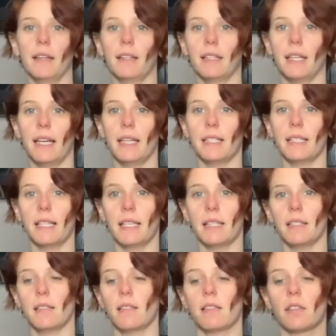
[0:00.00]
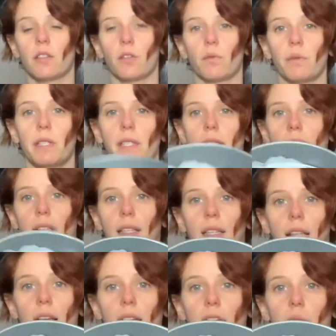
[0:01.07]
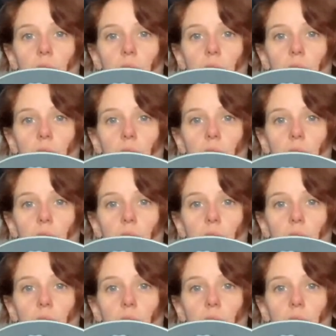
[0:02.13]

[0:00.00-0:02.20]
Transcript: cake tins greased and lined with